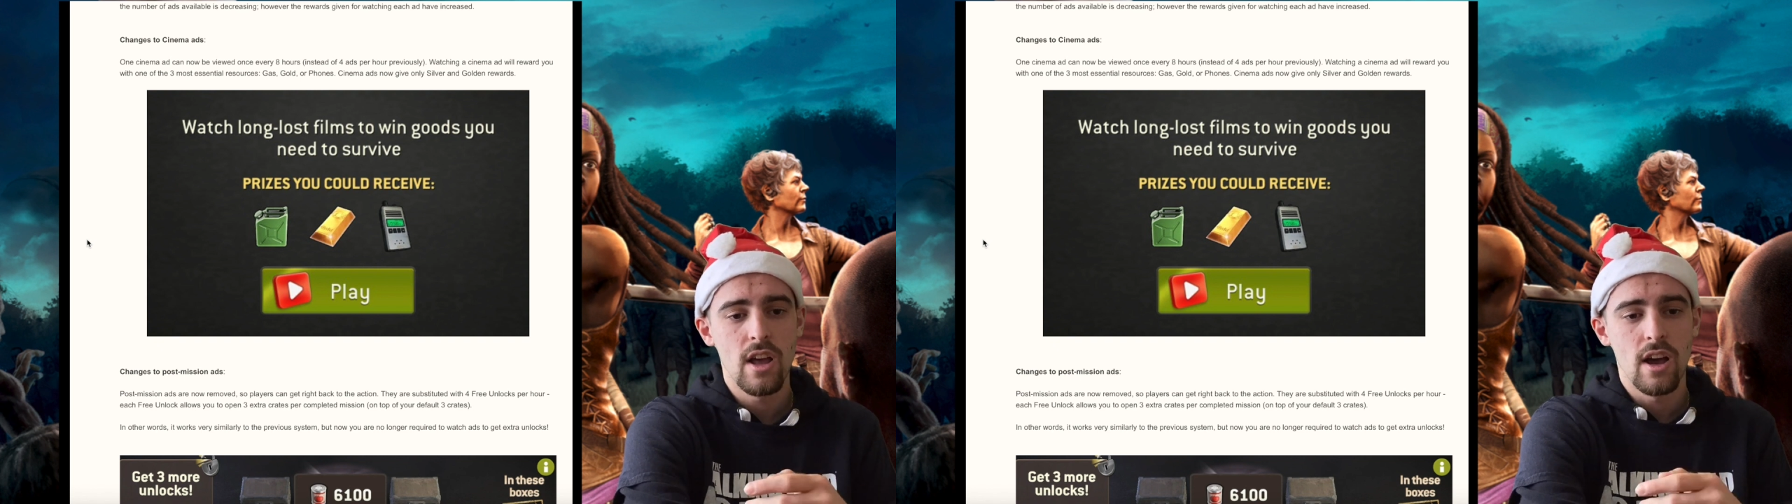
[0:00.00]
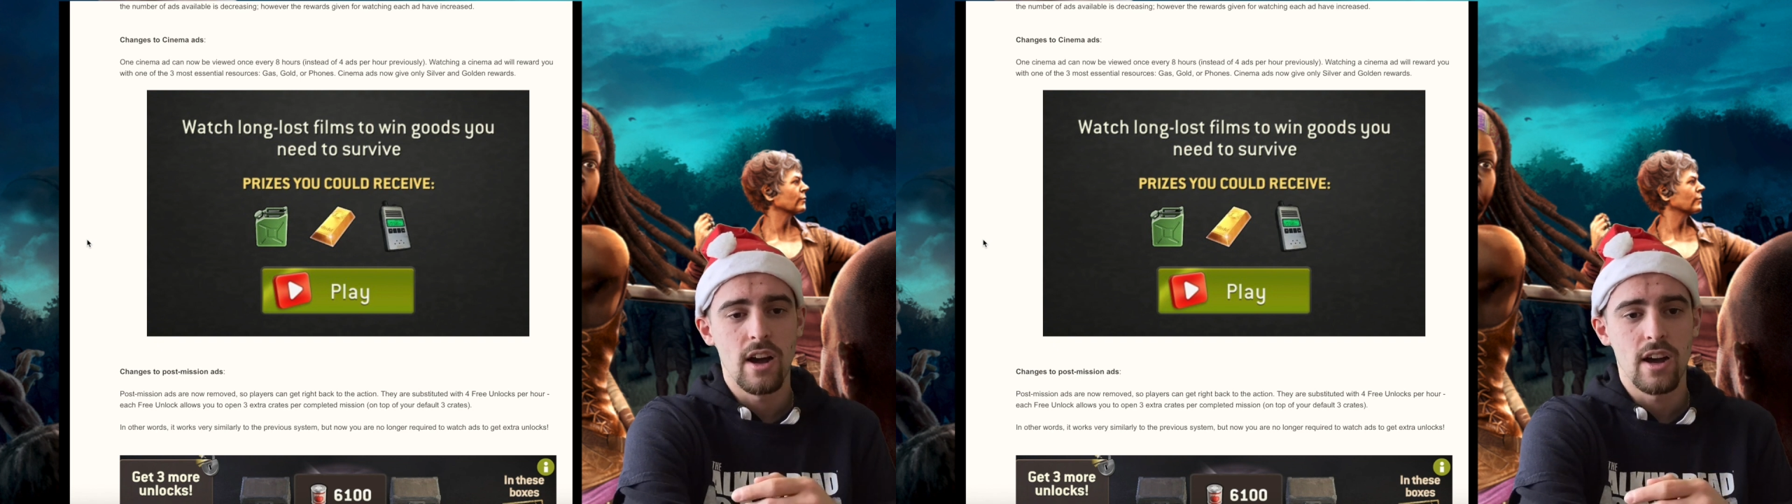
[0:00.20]

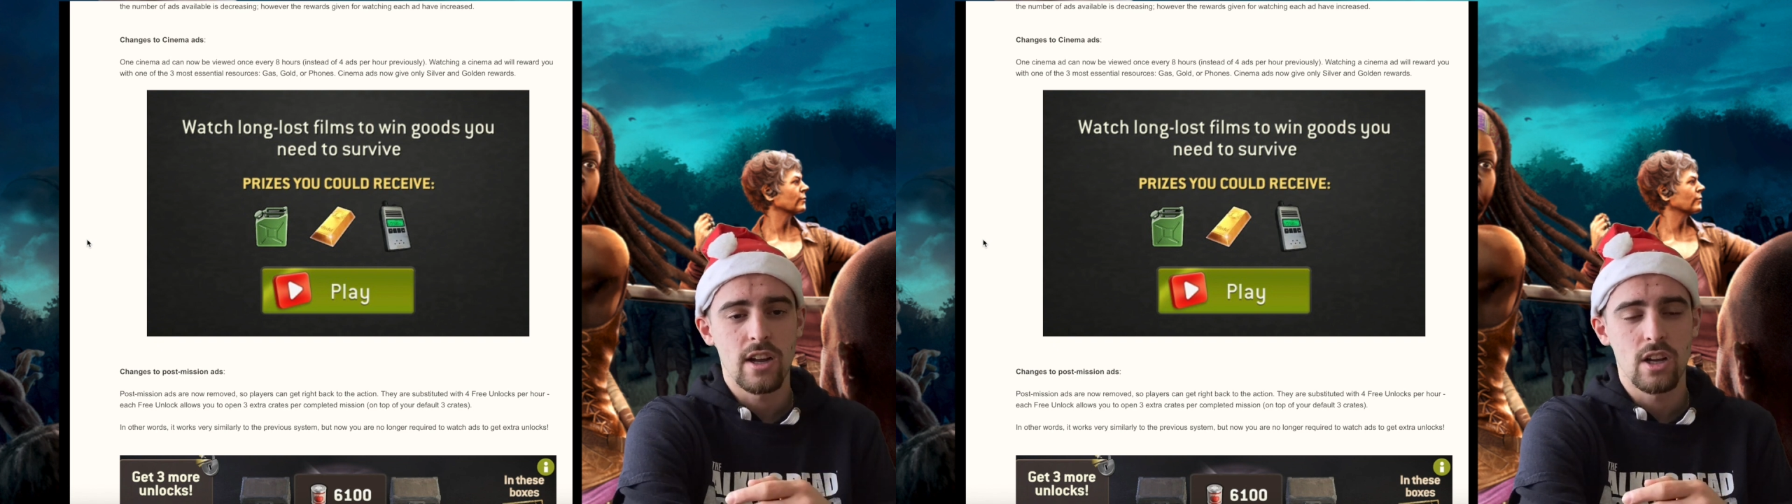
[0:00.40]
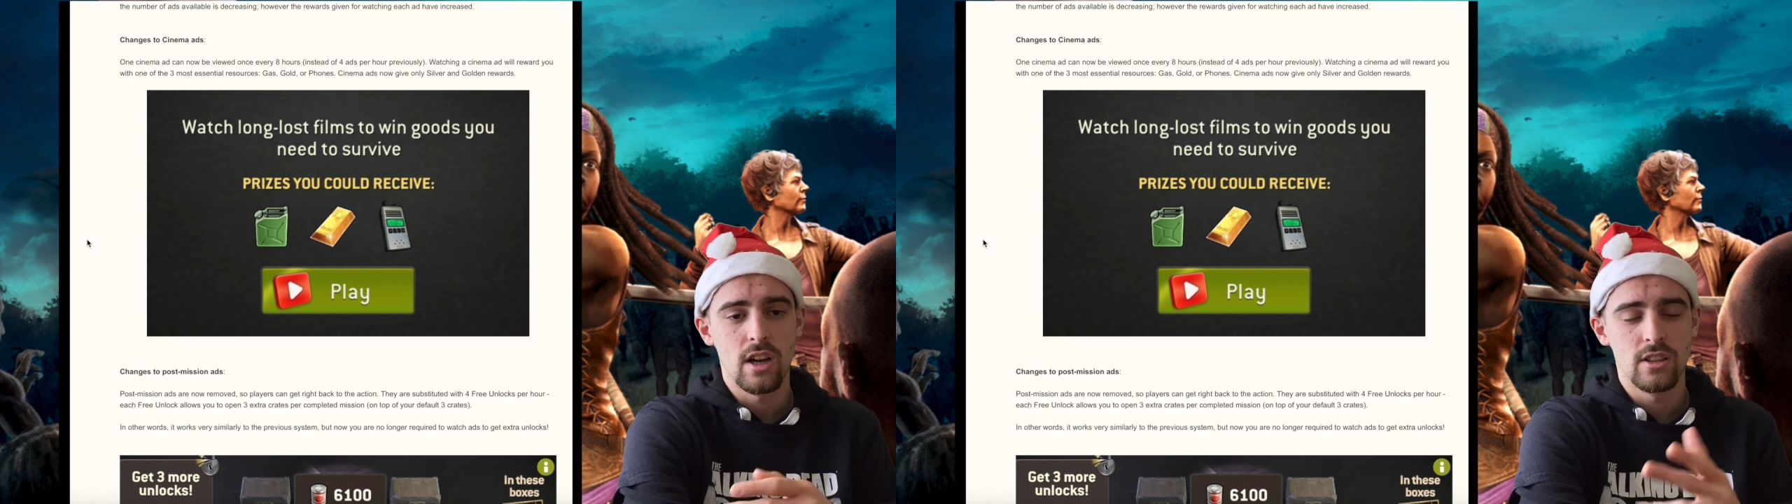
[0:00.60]

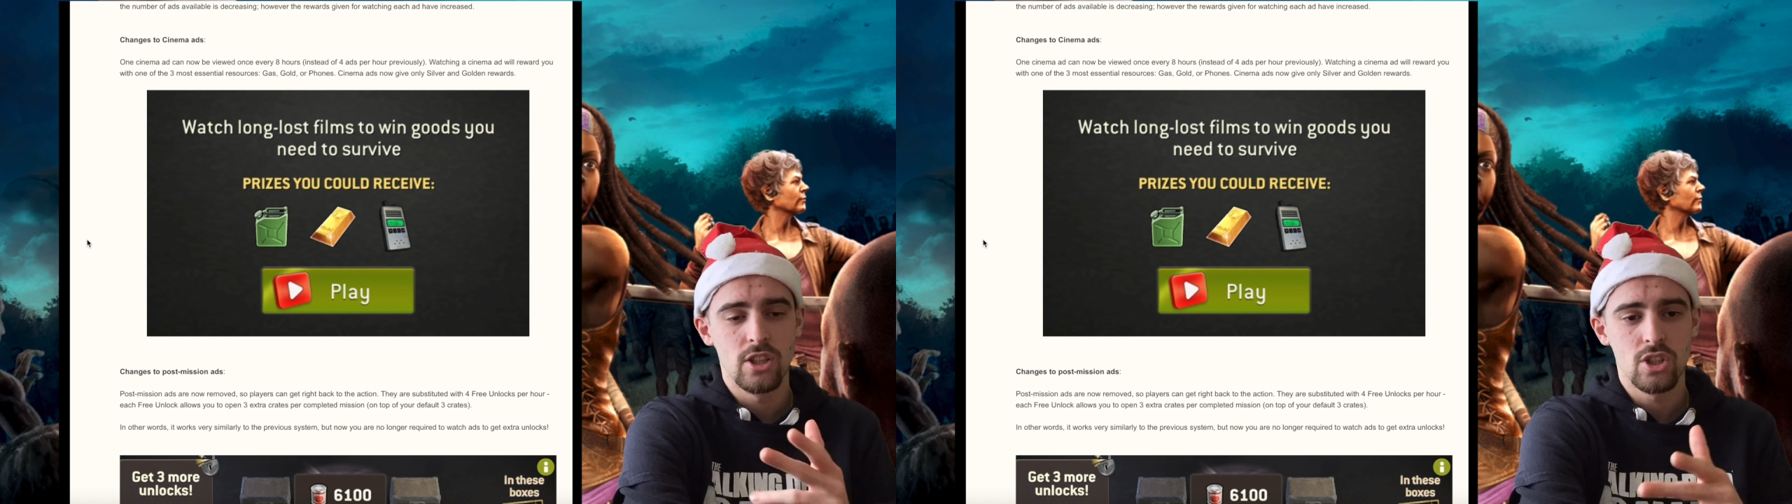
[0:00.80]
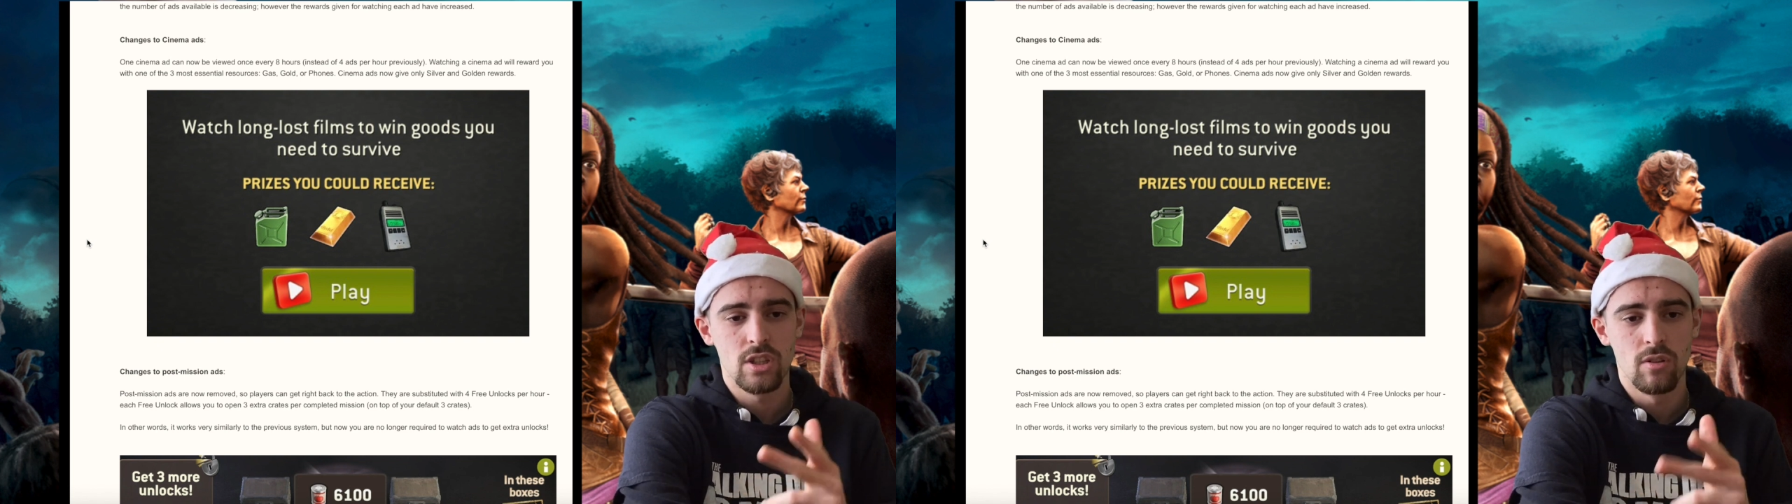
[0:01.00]

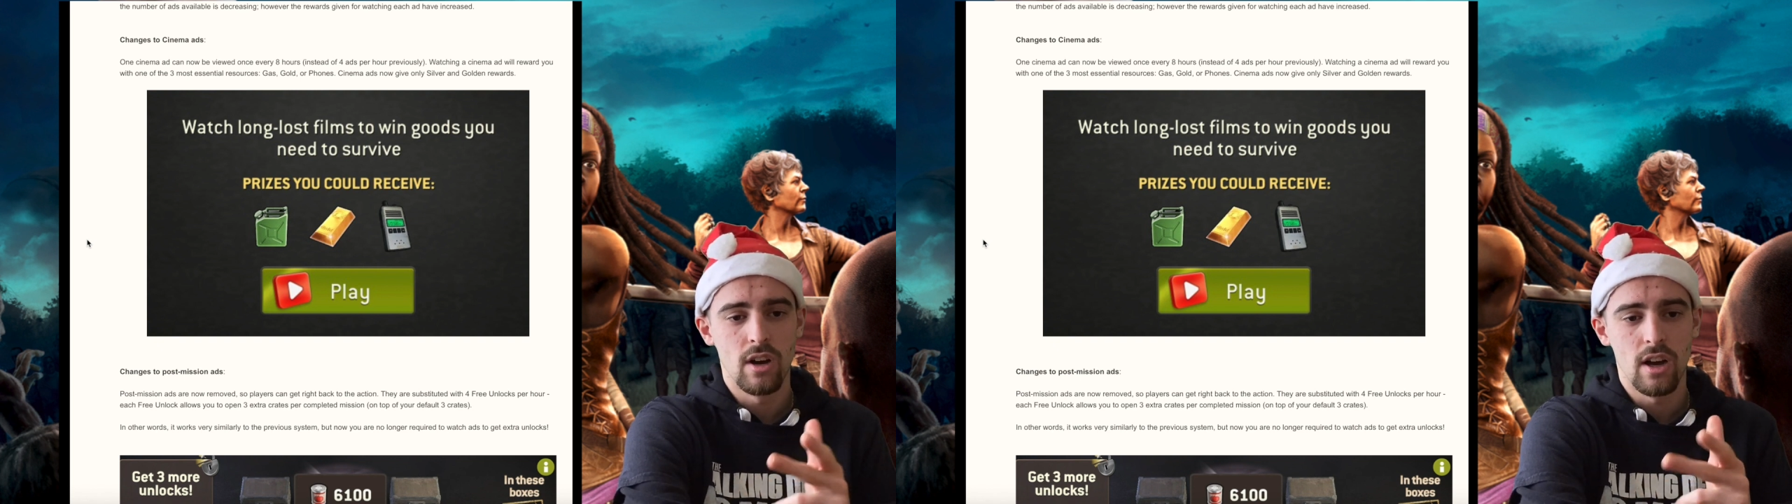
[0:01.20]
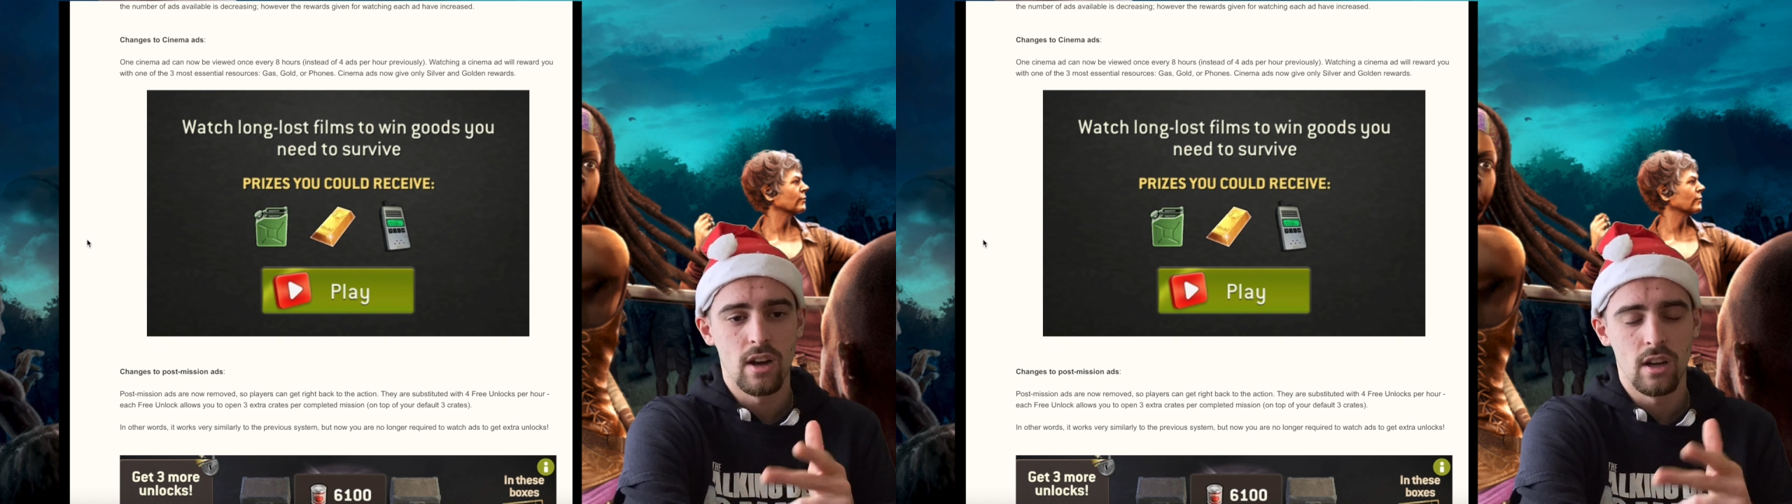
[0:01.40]
additional